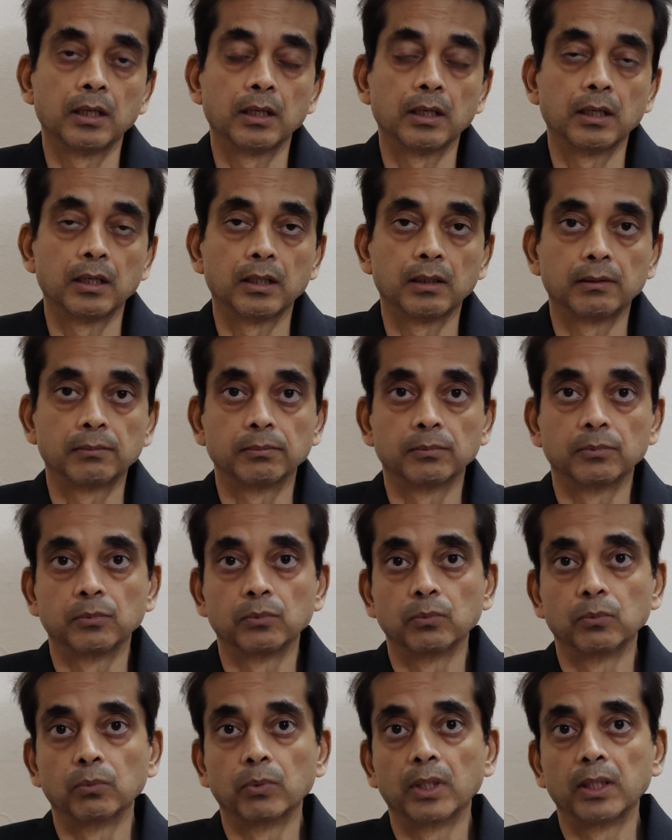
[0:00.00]
Uh,
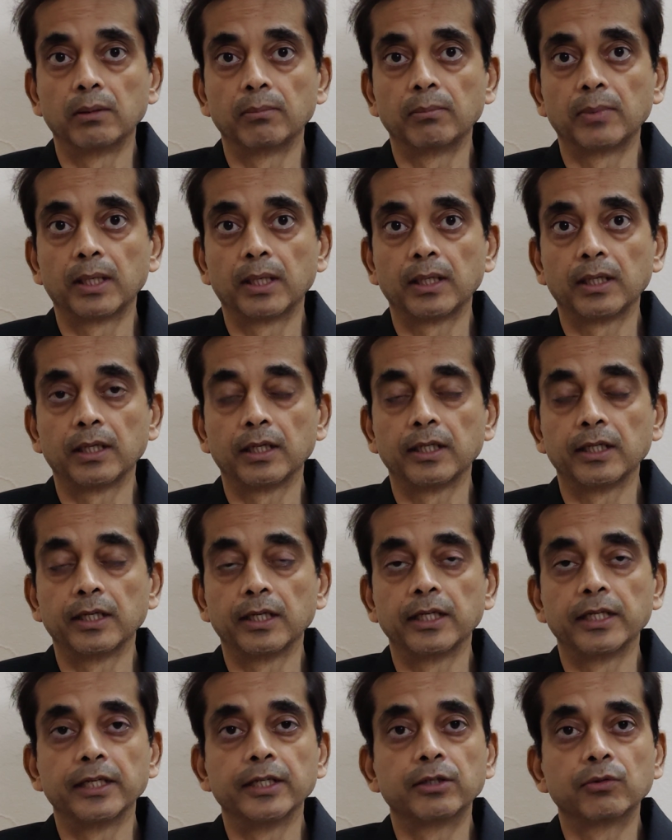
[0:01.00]
well,
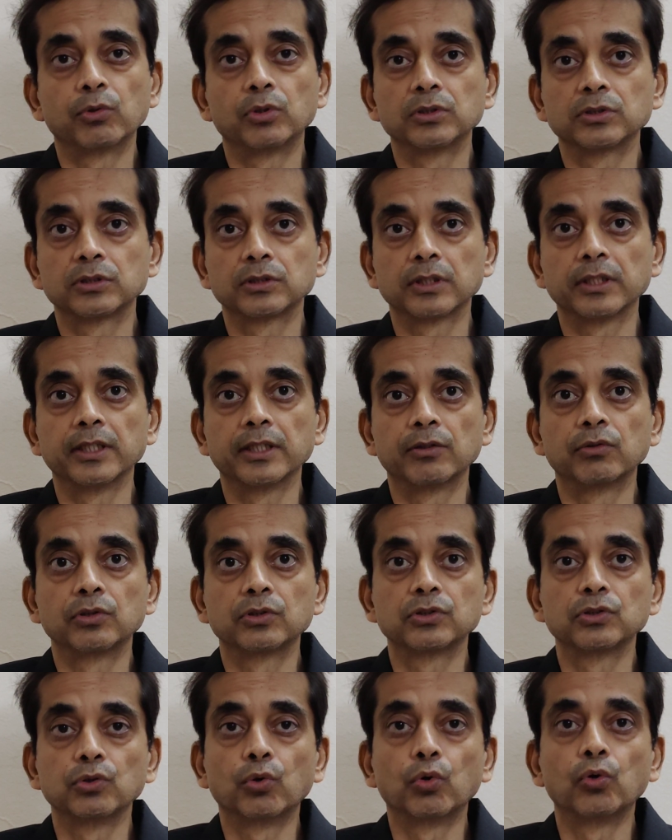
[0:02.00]
it
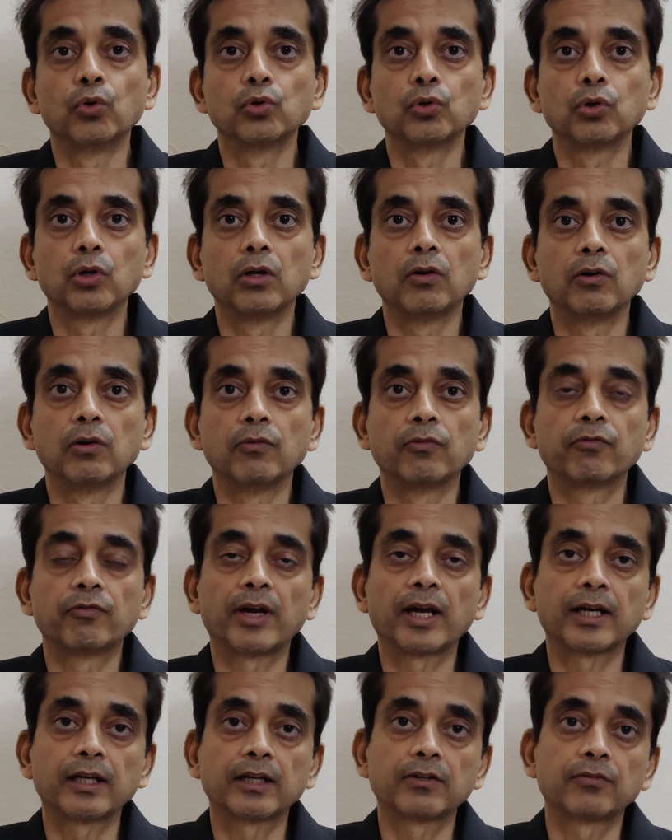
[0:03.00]
was known
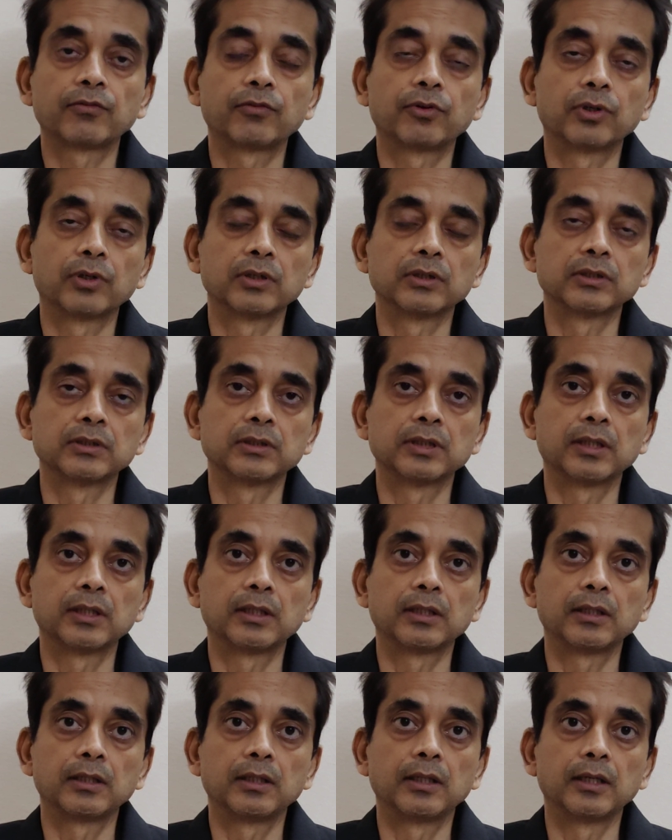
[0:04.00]
fact for us
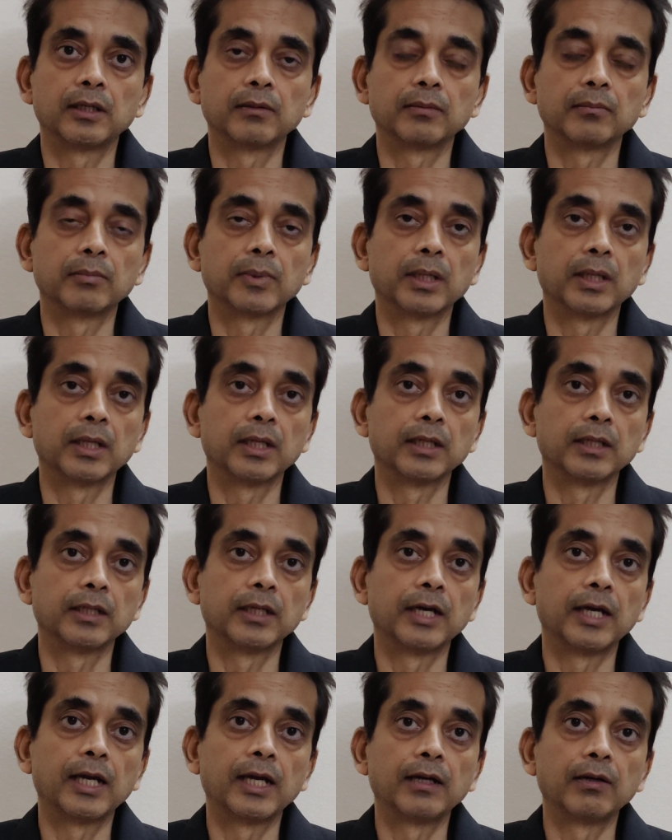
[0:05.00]
that my
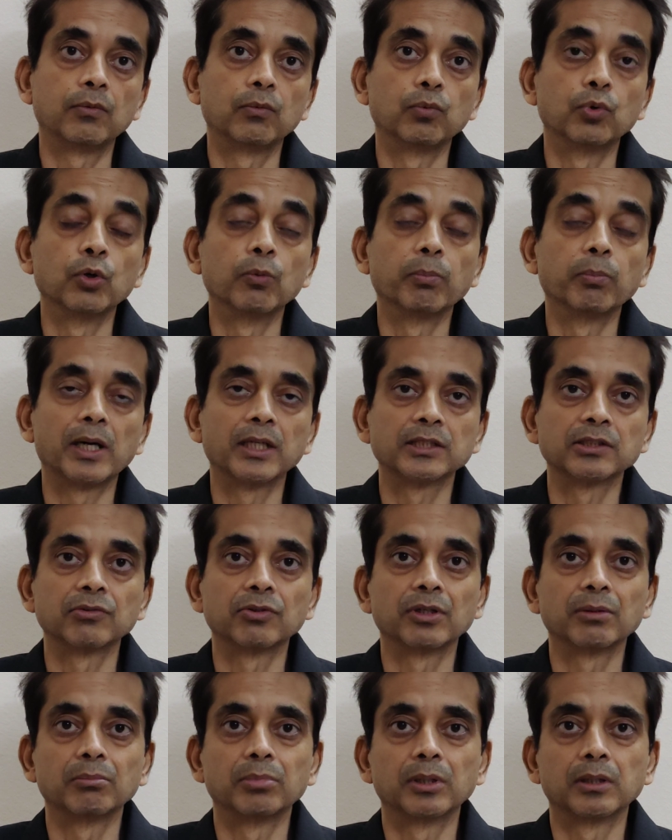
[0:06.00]
dad would pass
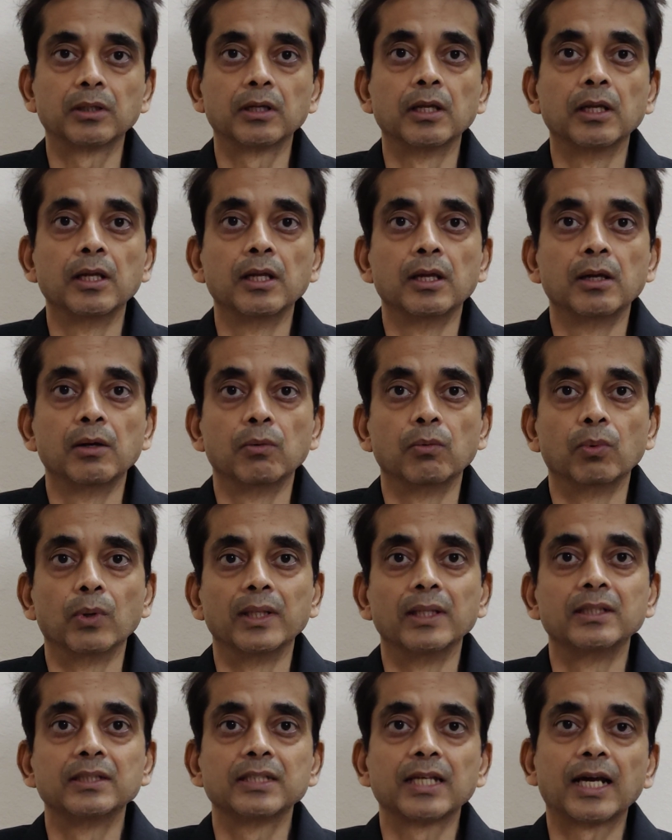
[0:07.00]
away, but
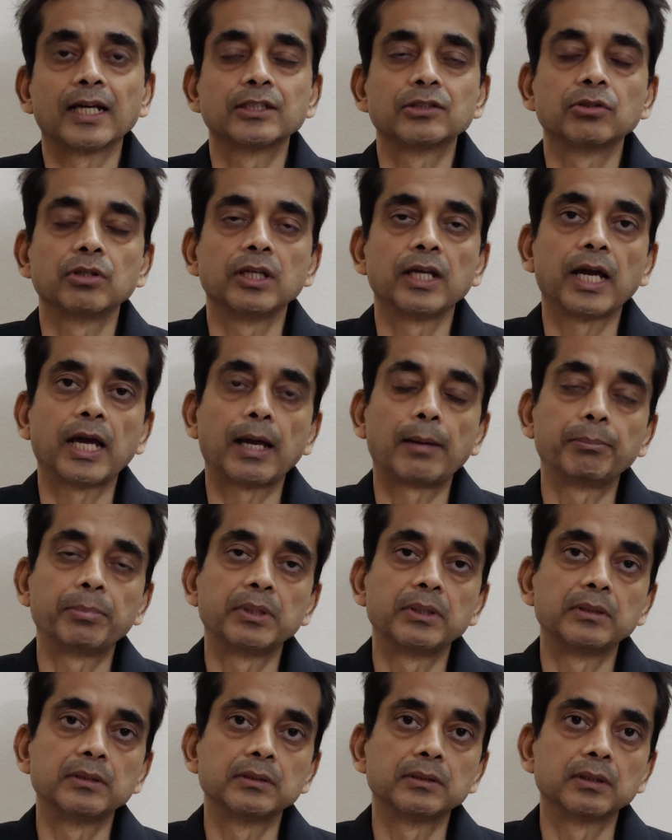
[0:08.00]
when this actually
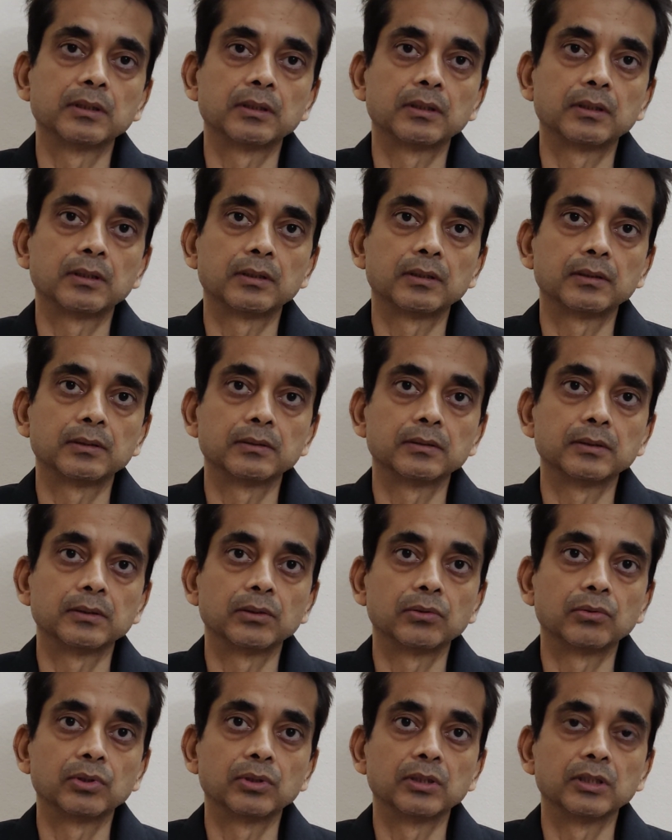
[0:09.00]
happens,
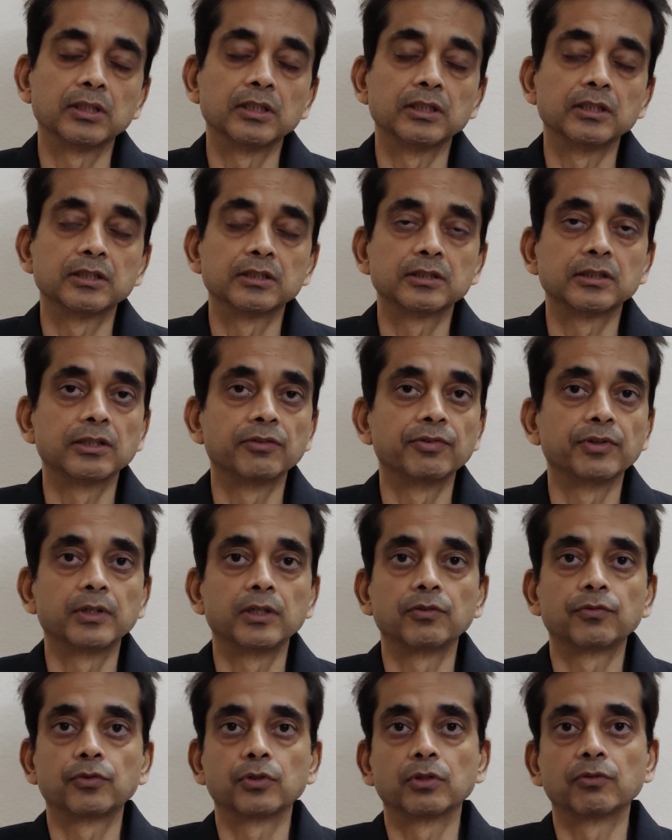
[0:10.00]
it's
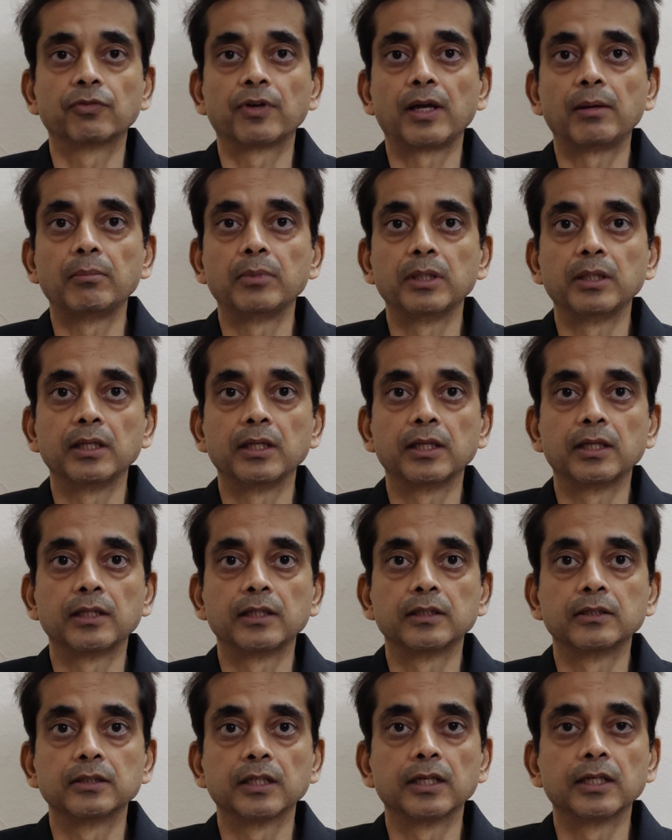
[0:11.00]
difficult for the family,
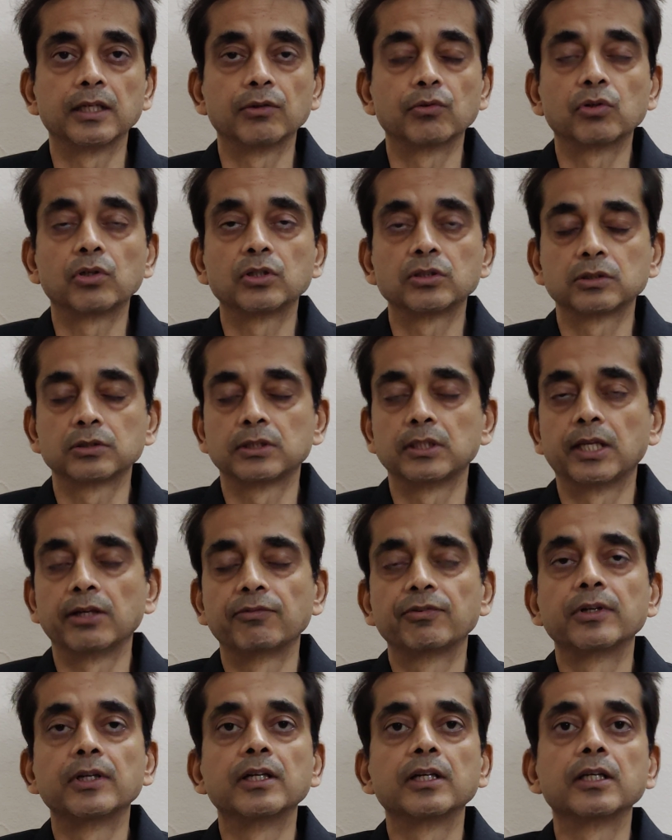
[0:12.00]
and it was
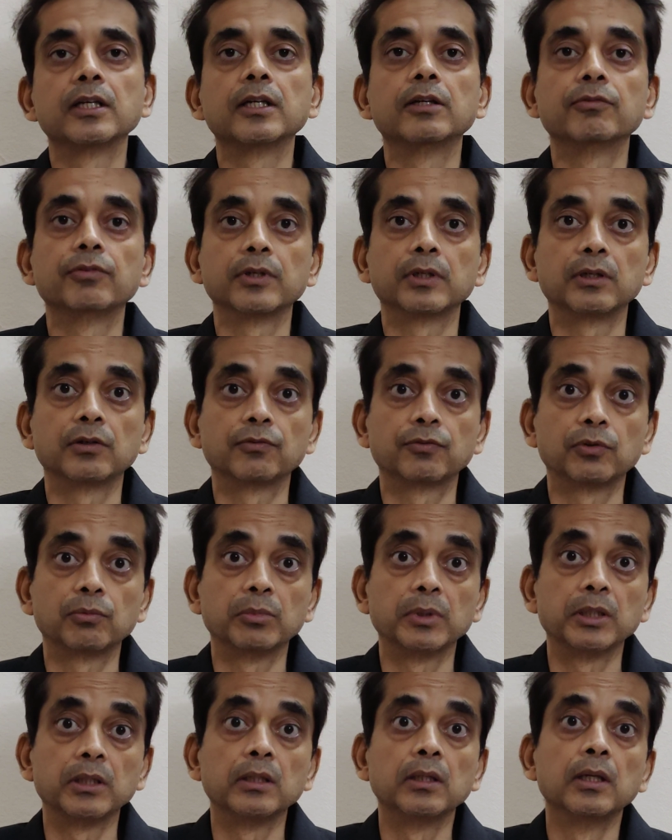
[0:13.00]
definitely difficult for
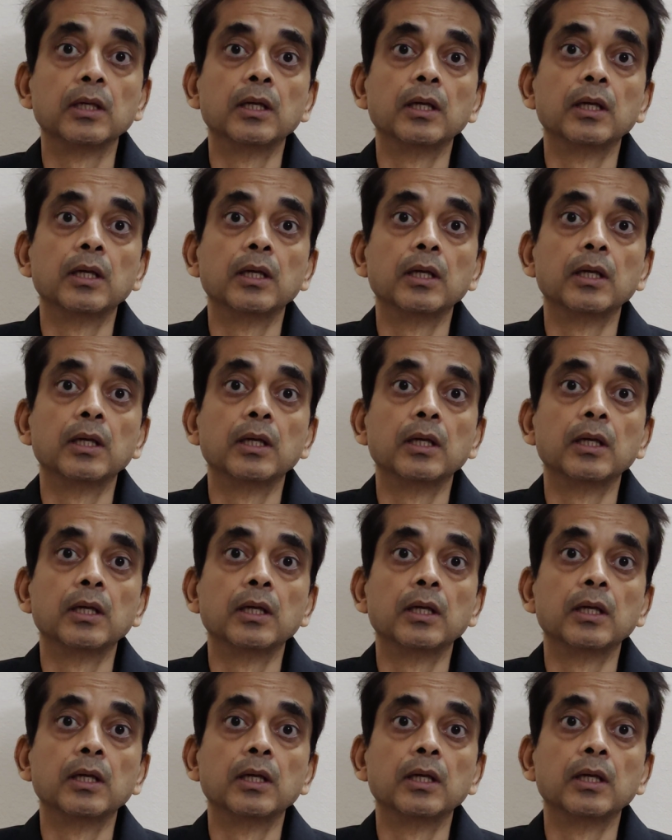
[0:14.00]
me